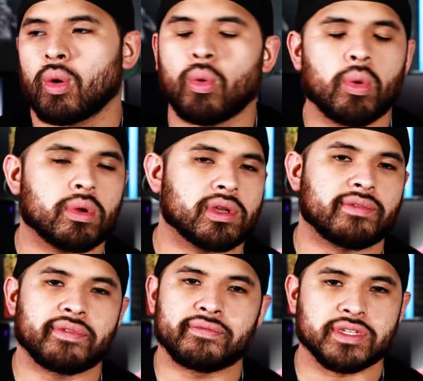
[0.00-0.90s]
or
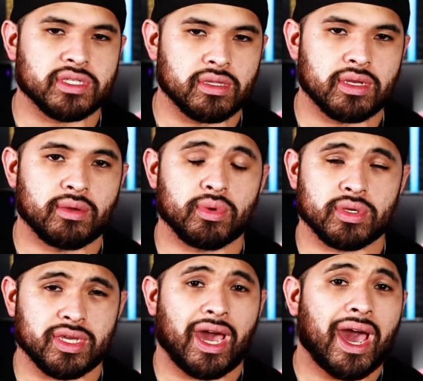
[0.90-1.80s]
if a facility were
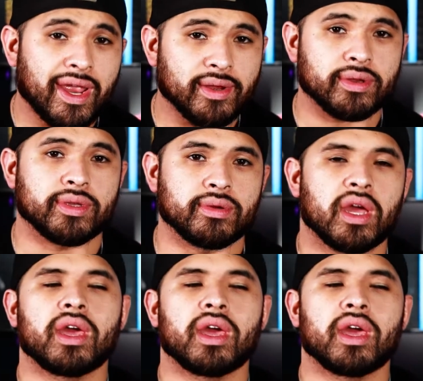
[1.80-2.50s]
to hire you,